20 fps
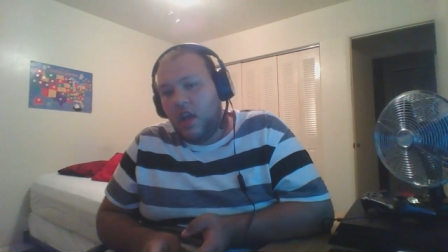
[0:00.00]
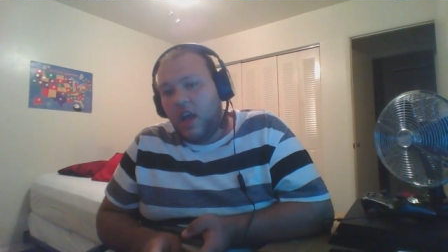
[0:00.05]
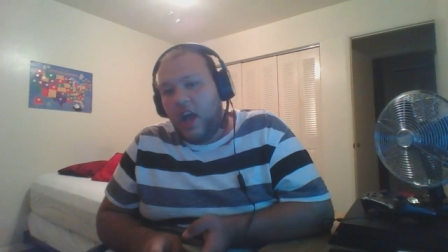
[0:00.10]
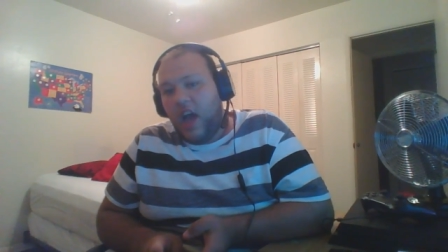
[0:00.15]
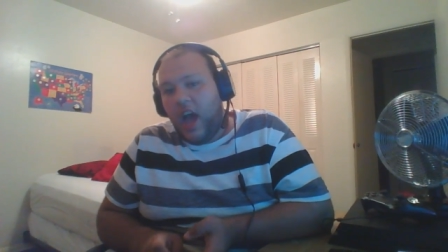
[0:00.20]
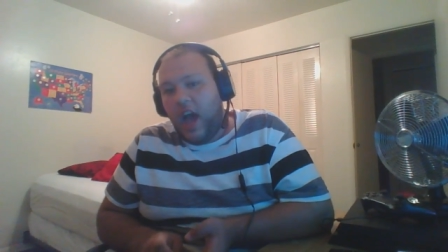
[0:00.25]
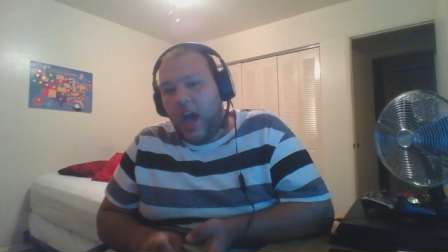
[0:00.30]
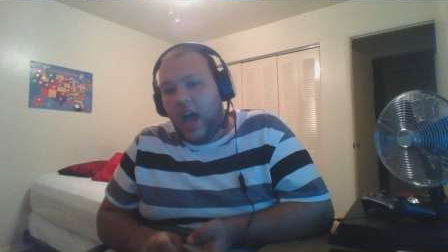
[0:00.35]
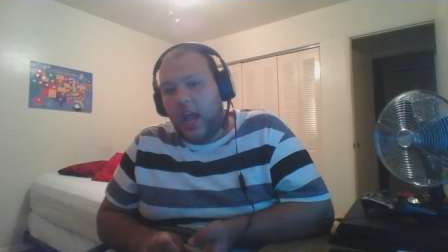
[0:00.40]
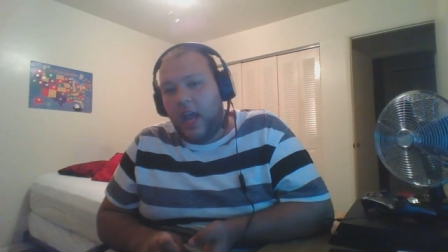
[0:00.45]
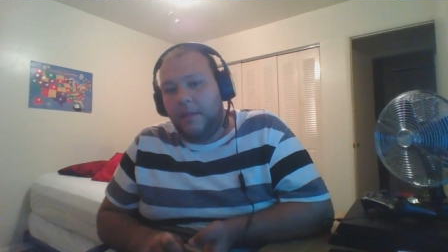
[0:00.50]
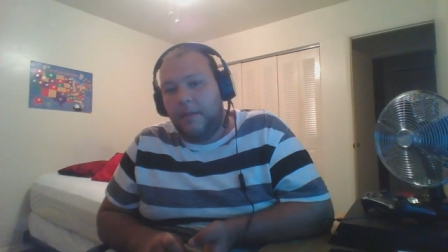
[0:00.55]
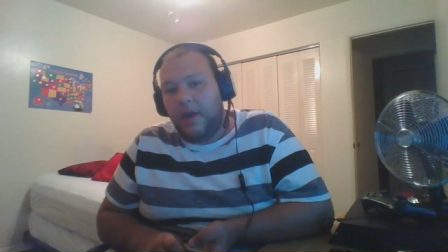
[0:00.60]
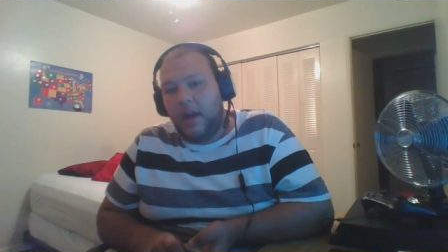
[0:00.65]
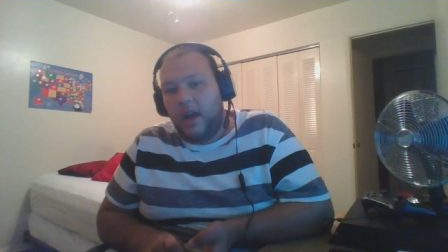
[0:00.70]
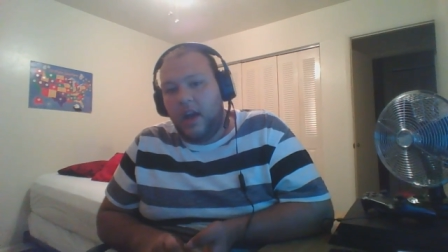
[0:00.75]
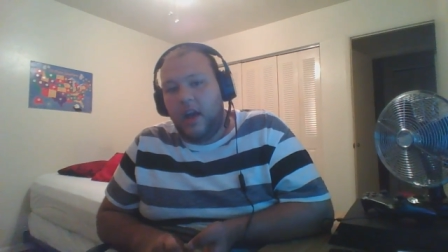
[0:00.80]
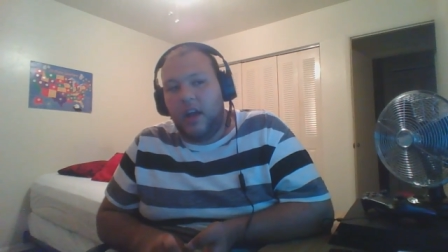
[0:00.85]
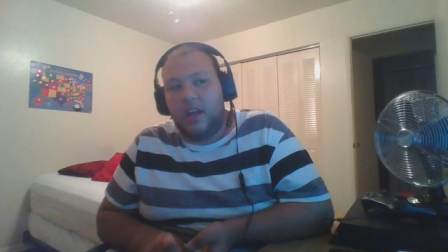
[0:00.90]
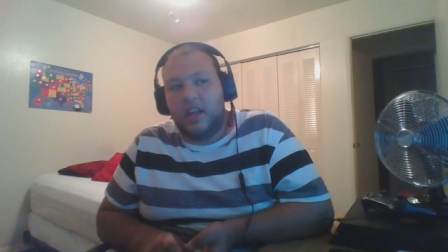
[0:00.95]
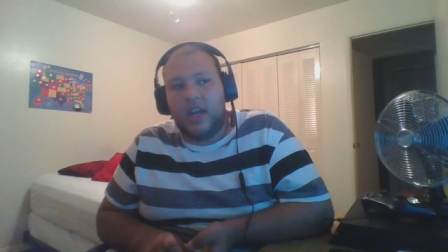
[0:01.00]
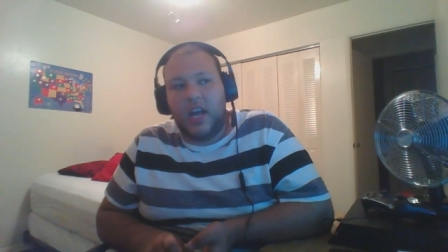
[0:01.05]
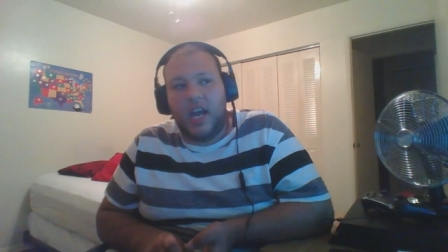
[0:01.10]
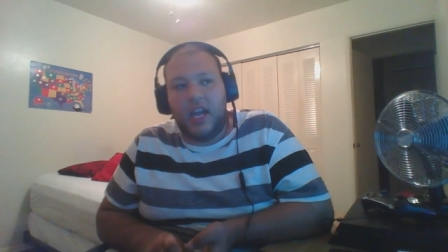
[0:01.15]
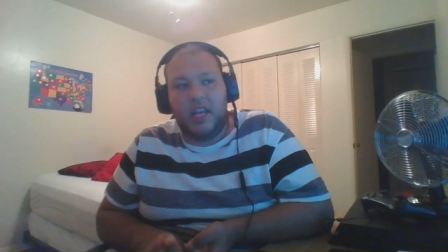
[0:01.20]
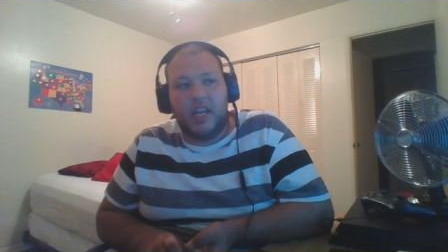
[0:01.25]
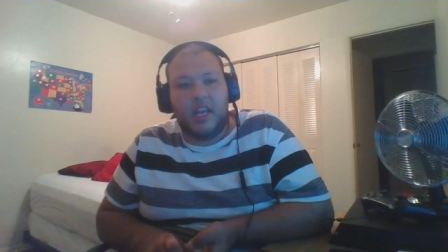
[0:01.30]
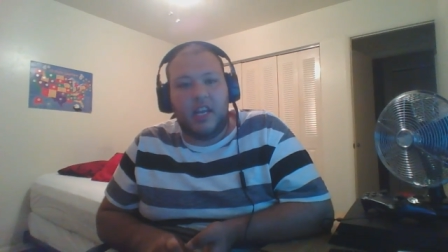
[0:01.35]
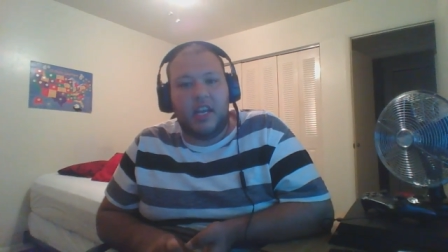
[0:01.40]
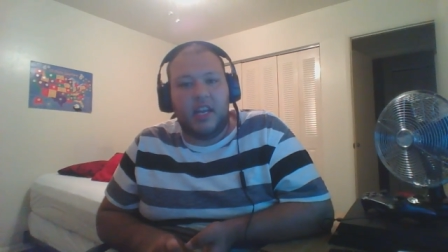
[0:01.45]
I am uh,
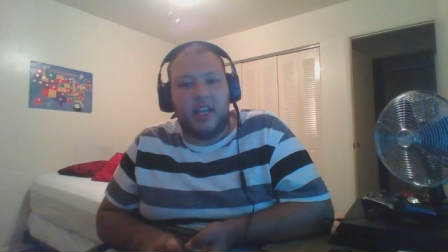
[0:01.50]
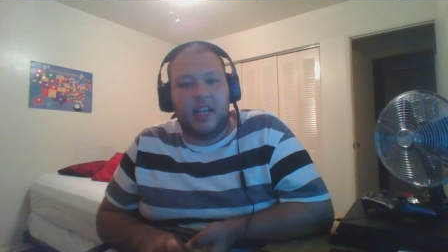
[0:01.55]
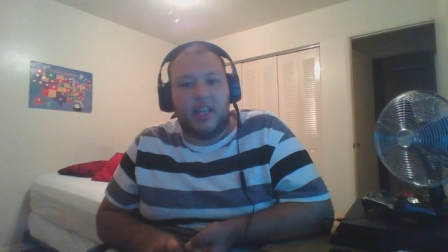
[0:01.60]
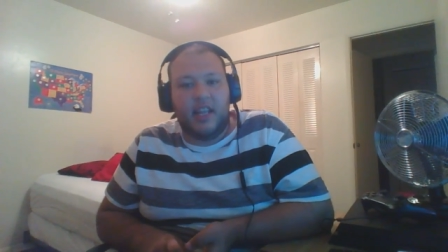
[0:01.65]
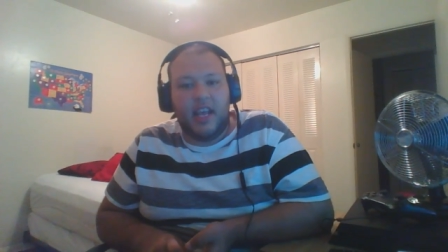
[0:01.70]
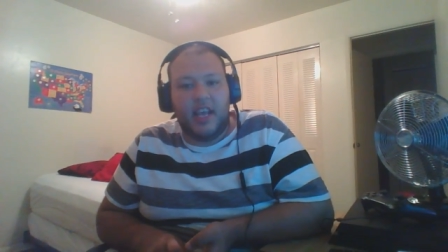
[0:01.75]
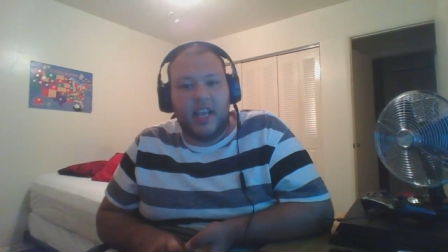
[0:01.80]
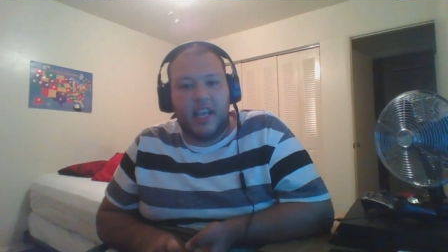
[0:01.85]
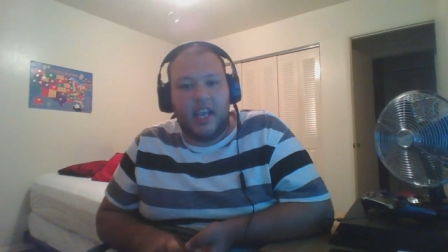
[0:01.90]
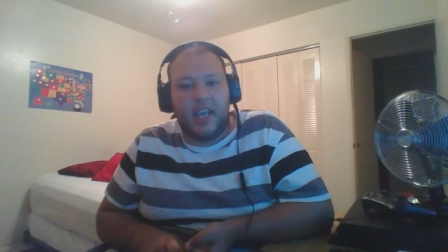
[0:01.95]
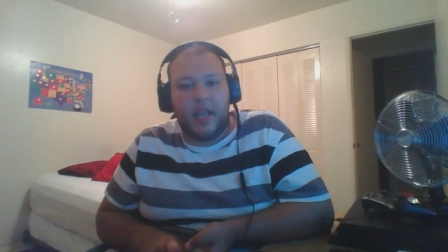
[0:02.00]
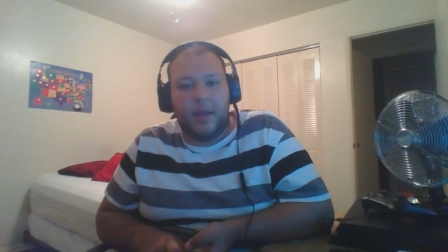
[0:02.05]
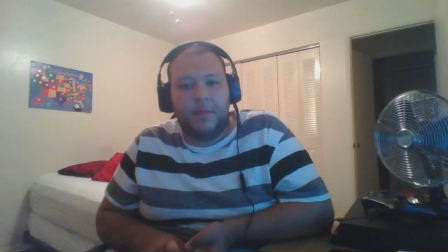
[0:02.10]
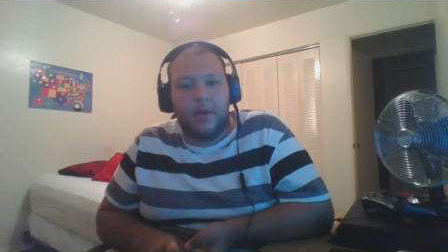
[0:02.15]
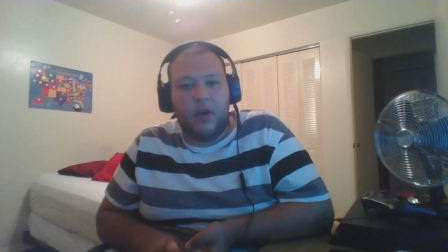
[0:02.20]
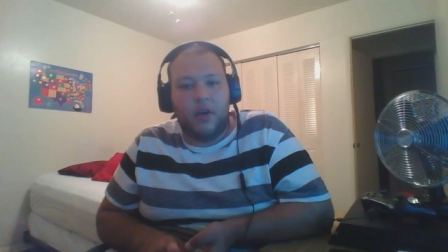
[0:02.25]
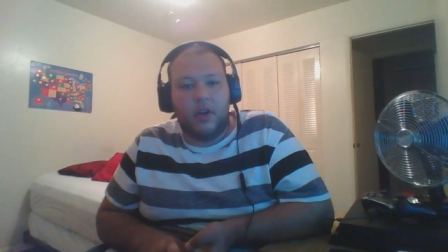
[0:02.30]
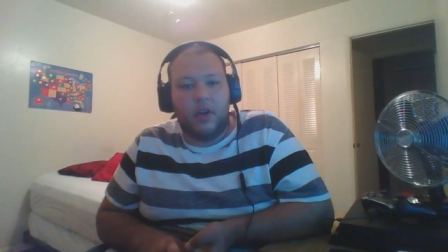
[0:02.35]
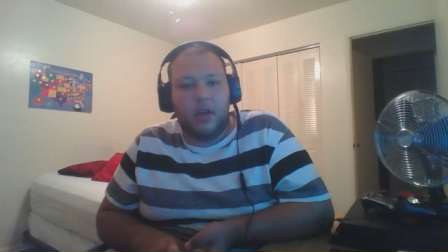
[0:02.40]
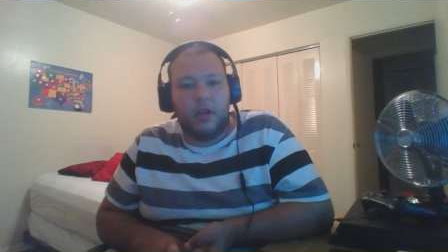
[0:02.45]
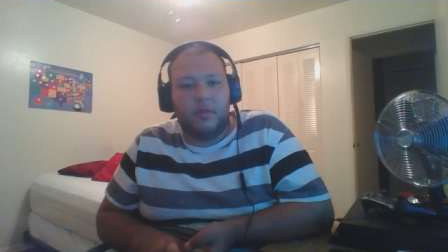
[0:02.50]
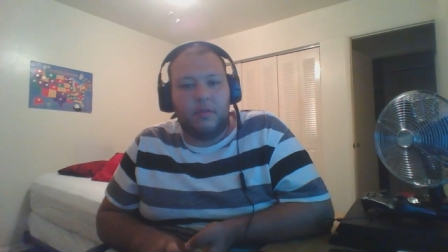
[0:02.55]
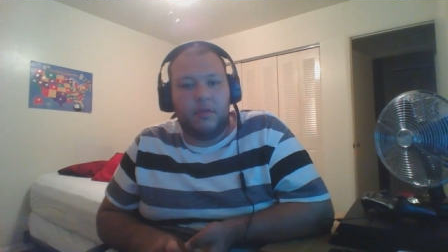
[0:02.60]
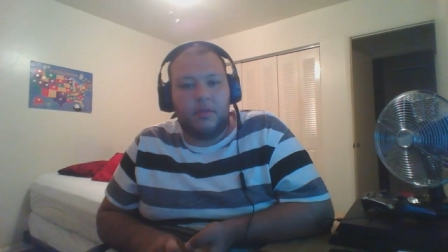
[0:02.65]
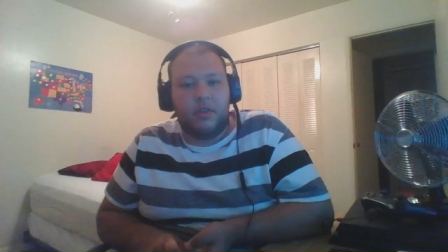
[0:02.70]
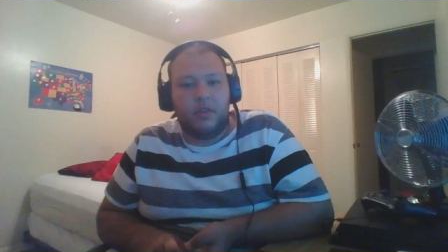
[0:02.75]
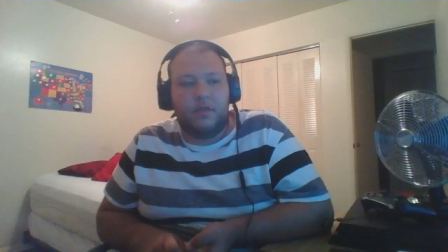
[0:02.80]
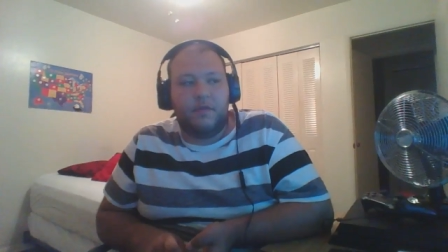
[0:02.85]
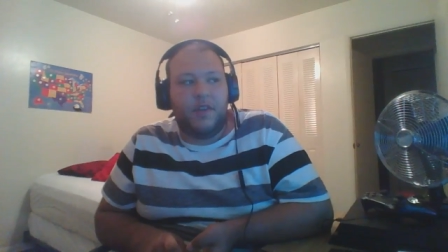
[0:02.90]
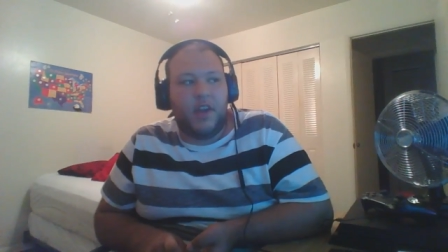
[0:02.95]
kind of delaying poke
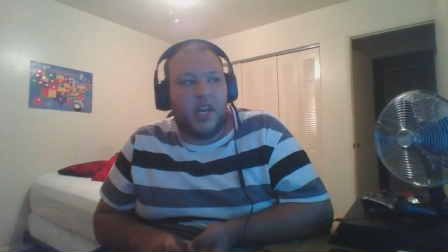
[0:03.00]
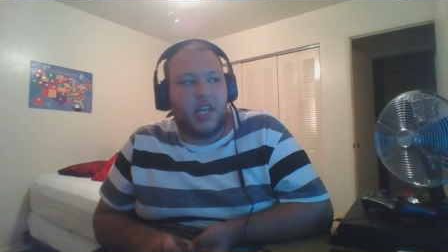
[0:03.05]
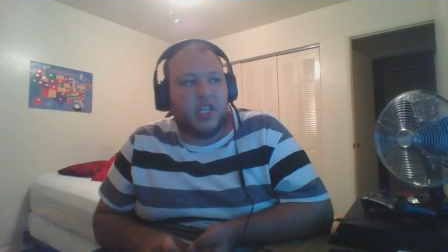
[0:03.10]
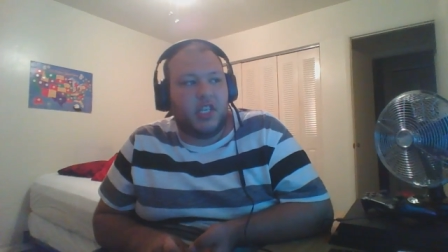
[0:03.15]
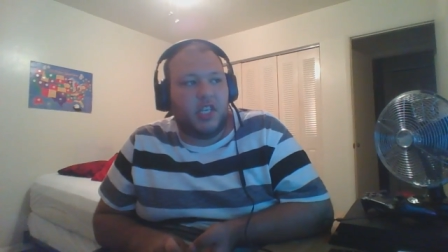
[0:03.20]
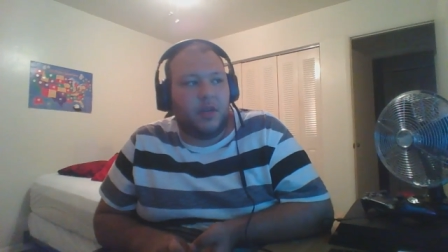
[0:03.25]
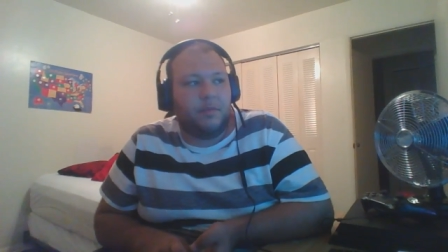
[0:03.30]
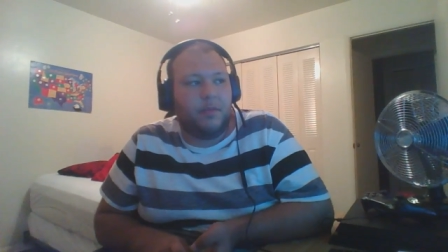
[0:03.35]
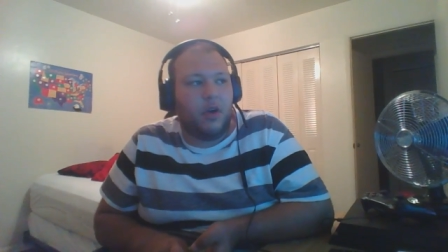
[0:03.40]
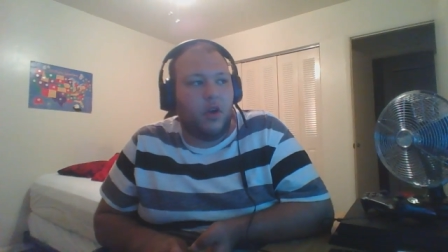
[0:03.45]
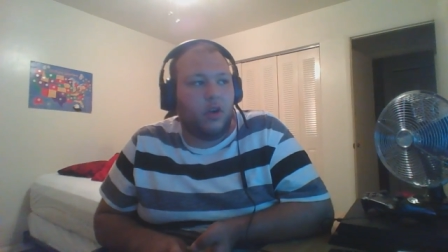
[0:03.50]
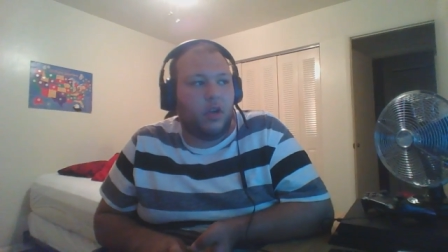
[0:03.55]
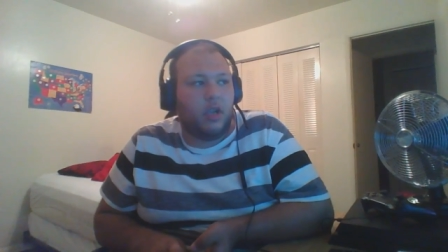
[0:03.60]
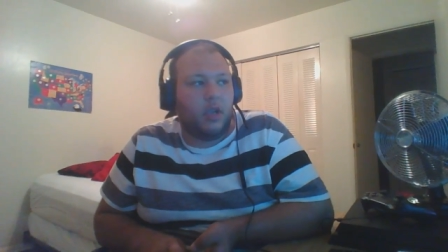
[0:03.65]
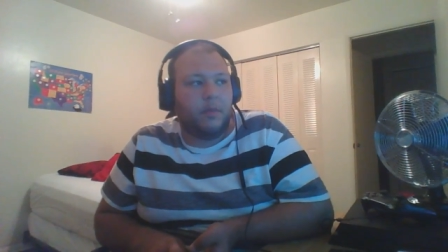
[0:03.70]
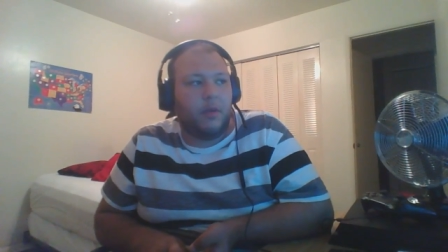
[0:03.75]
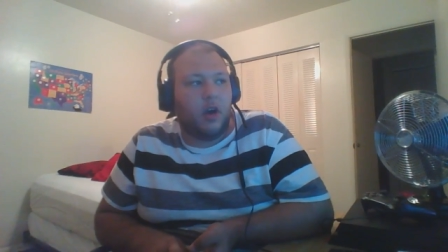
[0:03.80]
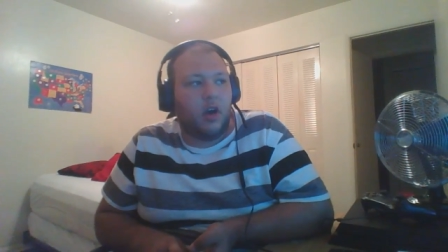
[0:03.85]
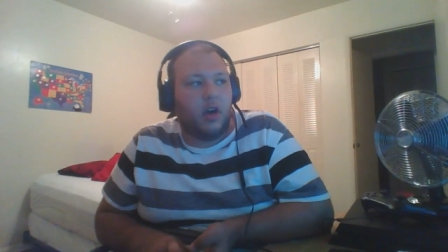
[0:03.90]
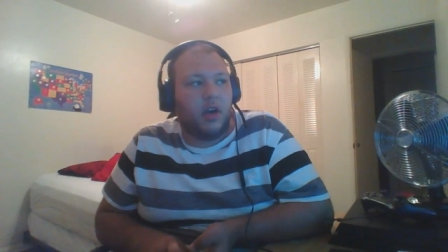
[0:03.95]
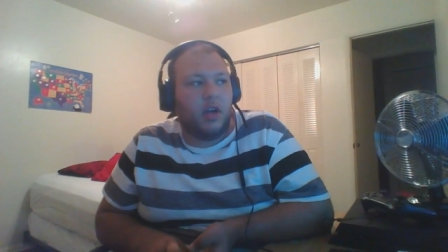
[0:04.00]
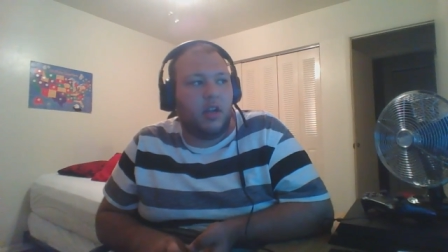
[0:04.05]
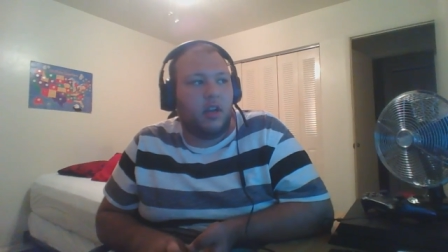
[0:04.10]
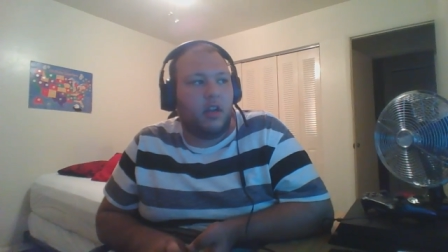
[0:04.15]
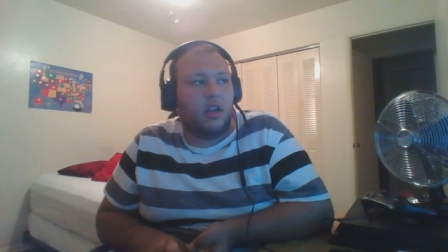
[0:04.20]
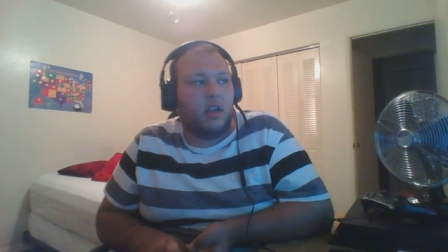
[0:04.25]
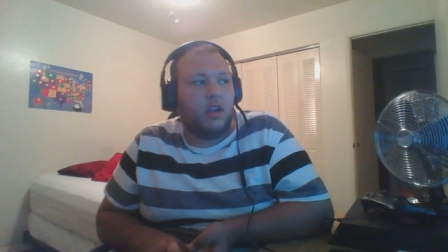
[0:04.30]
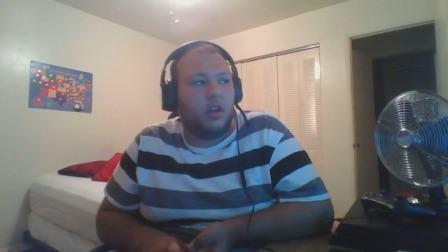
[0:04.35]
finishing Pokemon